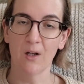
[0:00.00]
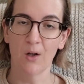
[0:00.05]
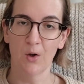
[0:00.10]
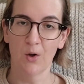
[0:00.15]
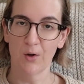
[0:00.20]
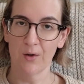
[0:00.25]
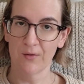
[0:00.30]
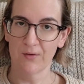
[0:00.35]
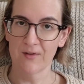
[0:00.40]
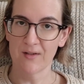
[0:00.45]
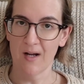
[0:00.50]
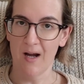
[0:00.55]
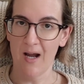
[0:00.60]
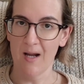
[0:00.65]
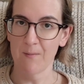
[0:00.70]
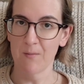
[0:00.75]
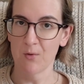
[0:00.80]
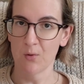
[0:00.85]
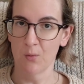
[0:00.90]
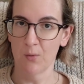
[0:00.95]
a lot of
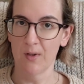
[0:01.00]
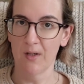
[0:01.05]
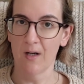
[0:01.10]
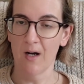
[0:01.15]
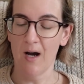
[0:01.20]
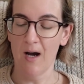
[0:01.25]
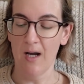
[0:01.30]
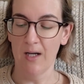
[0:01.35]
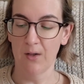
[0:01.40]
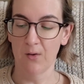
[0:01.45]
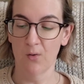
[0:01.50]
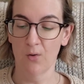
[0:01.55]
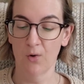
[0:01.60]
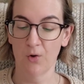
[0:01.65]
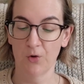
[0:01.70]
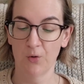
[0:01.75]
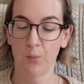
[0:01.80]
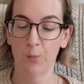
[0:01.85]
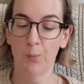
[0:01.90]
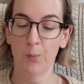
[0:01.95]
time doing
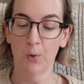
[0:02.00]
I-cord